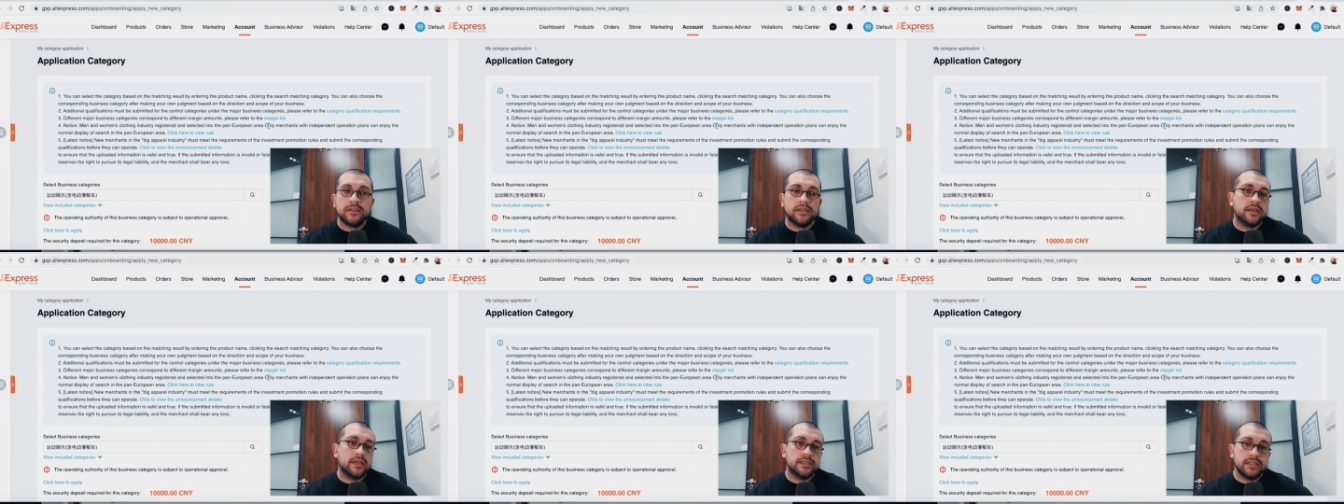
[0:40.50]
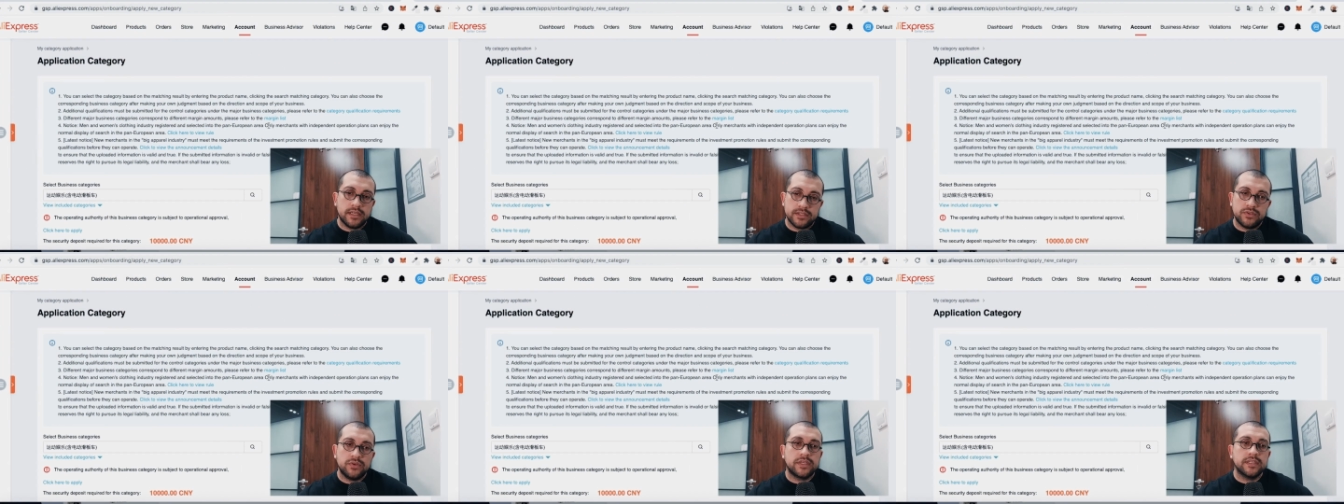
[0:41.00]
and
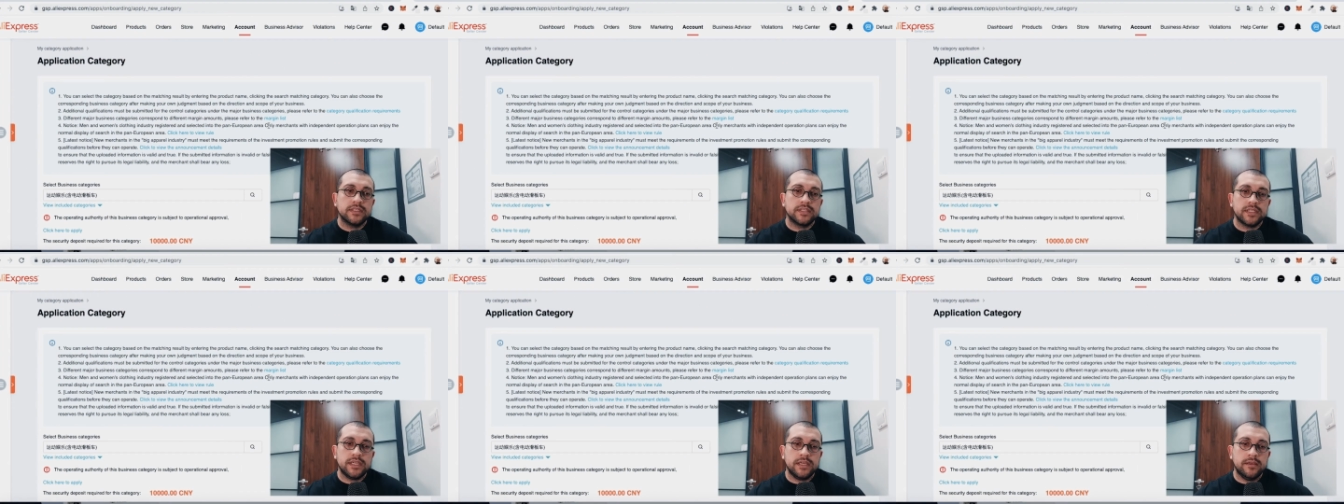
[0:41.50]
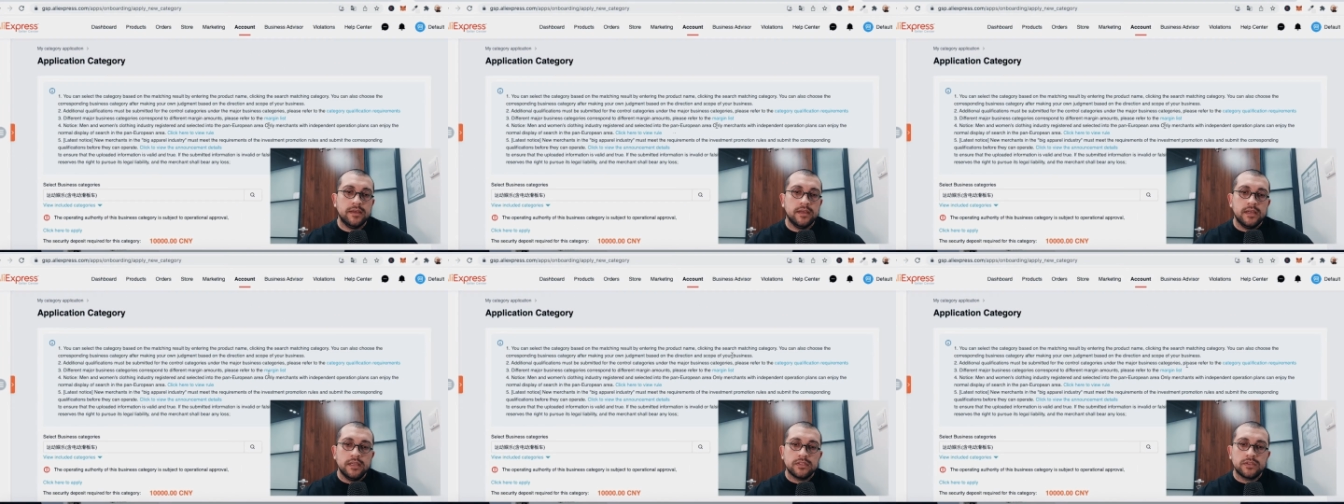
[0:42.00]
as you can see,
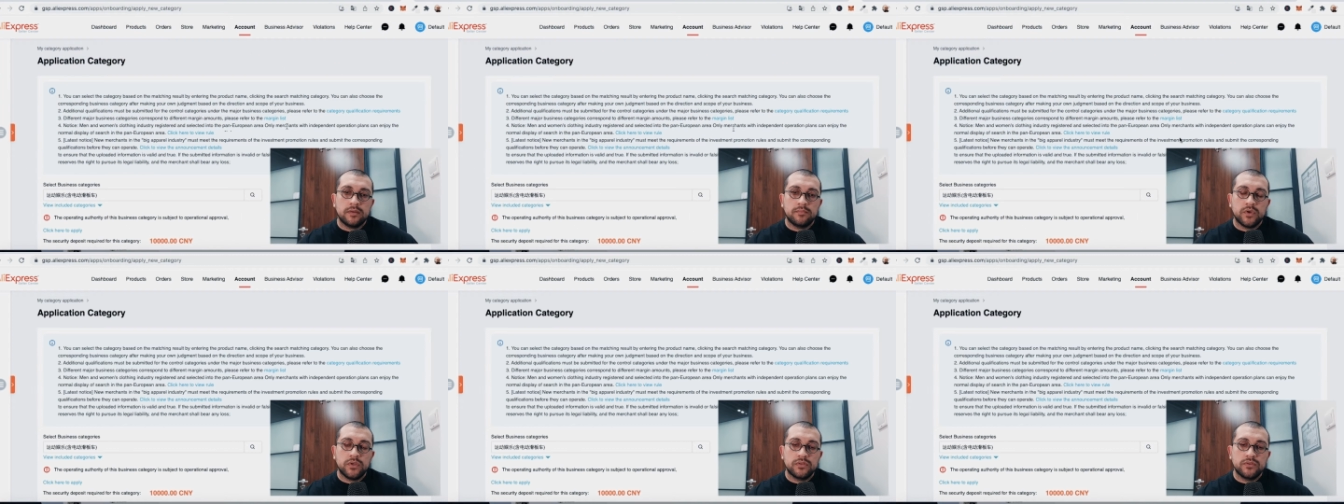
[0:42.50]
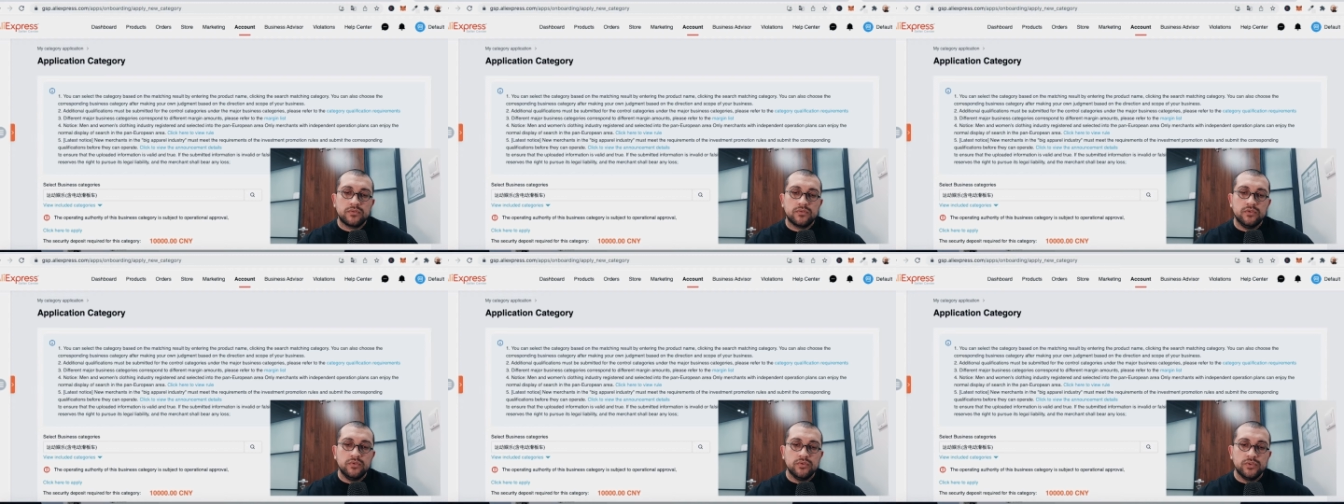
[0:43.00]
so I'm going to
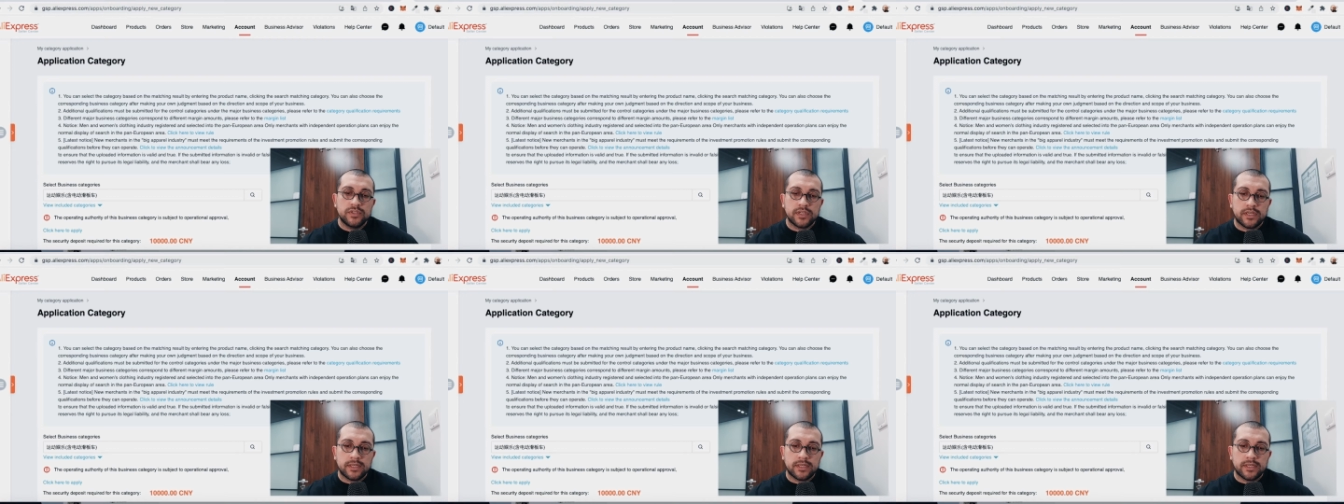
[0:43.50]
use